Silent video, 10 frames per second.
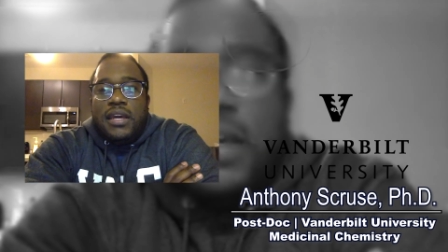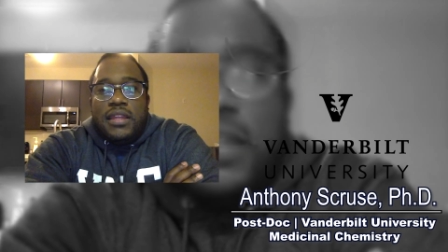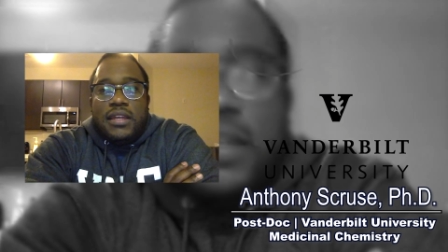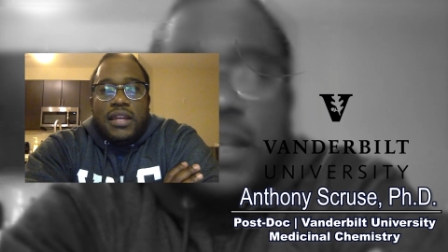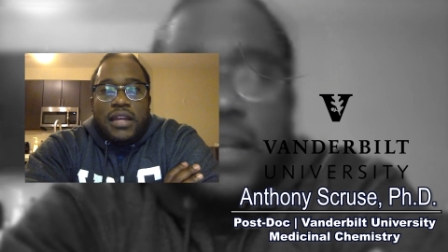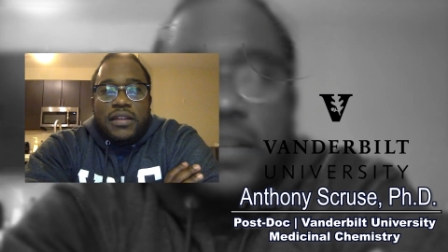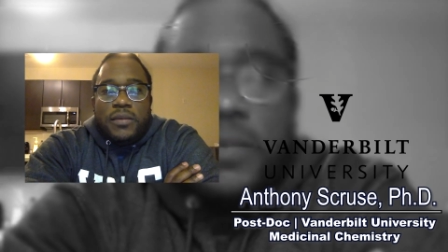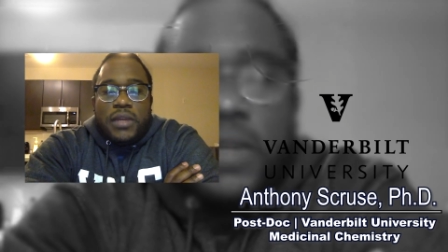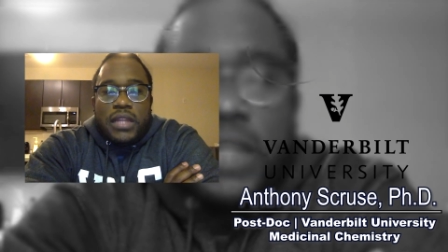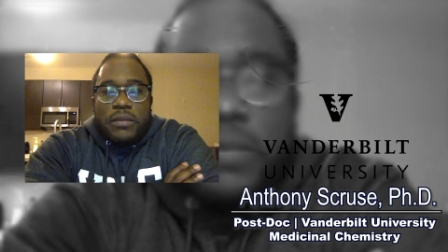And then I did
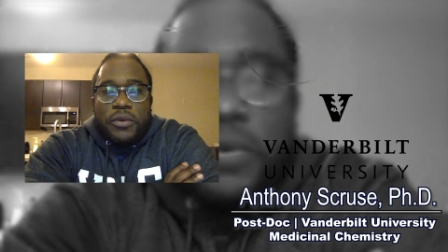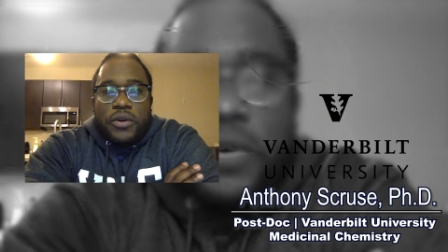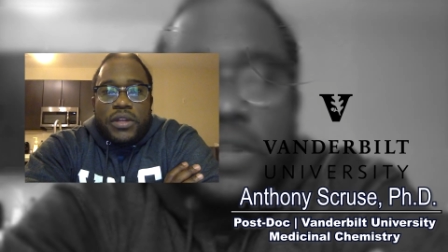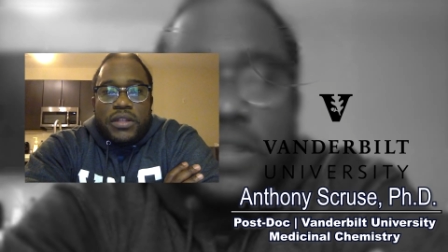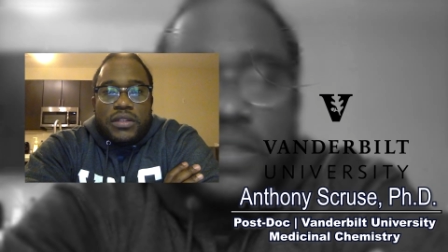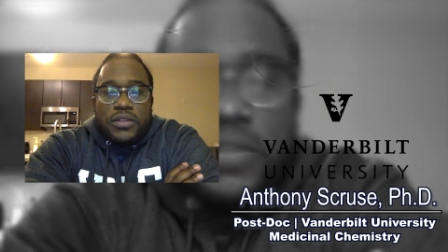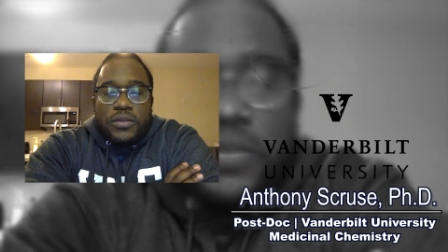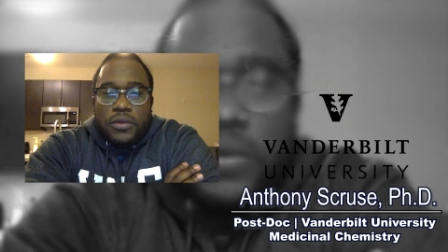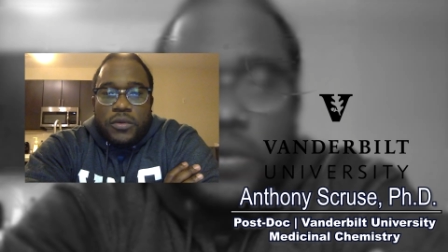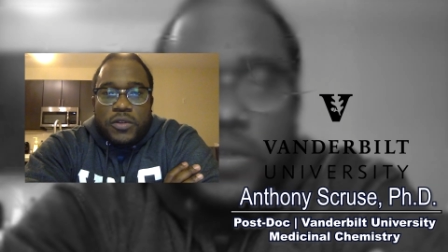one at the Broad
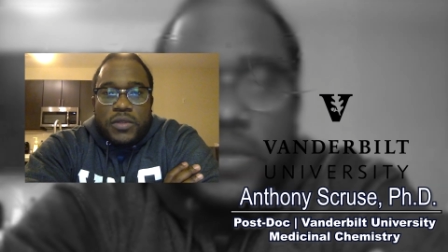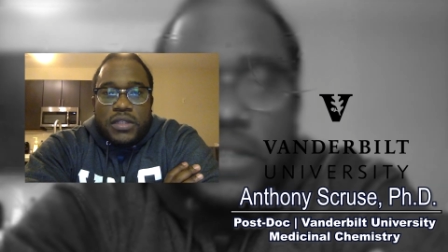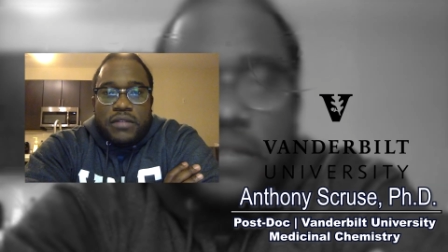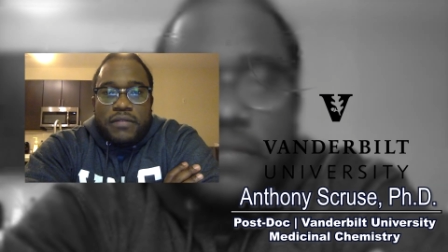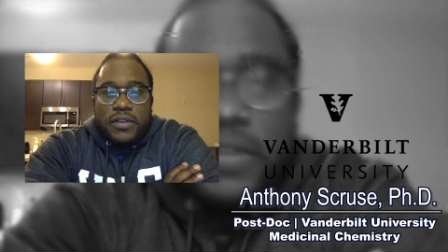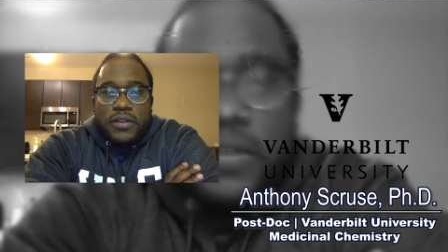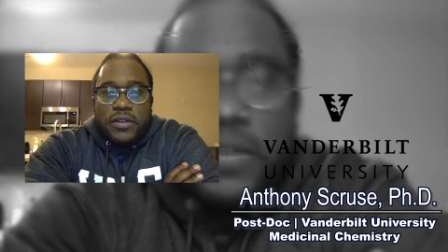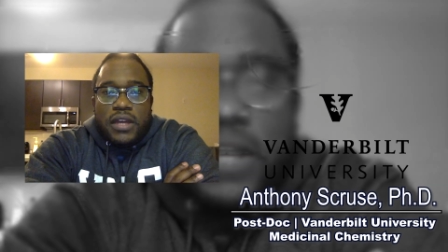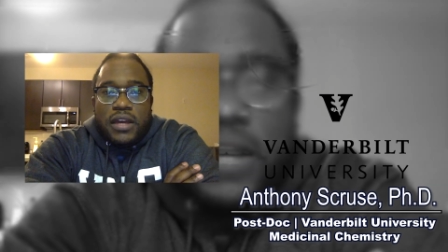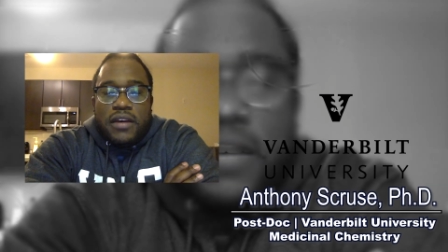Institute, which was in the
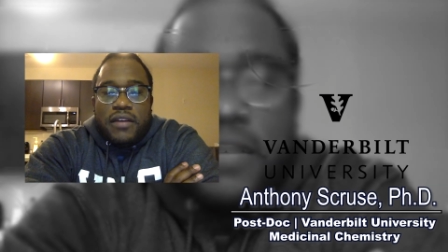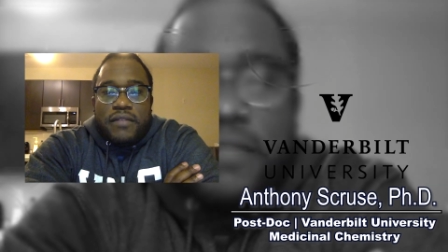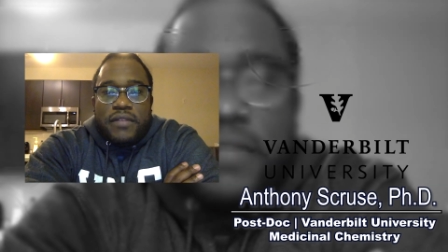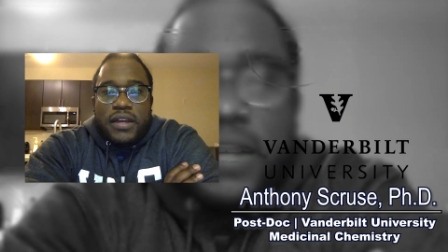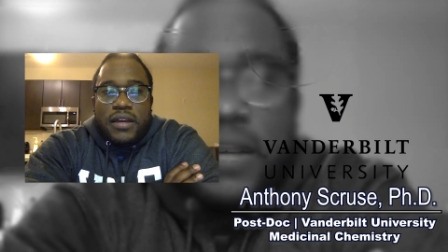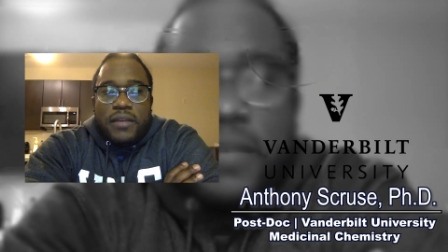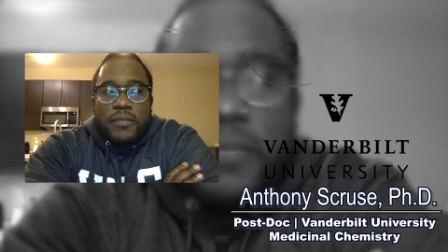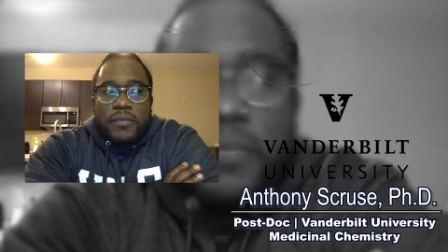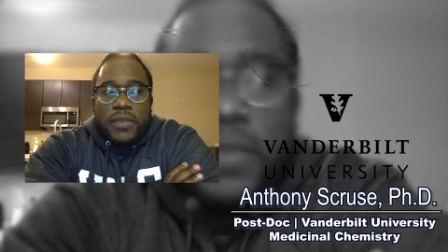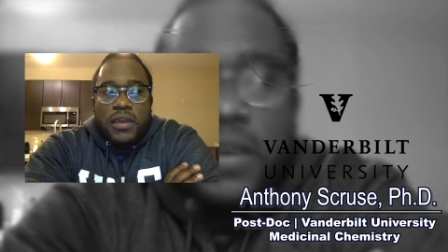field of um,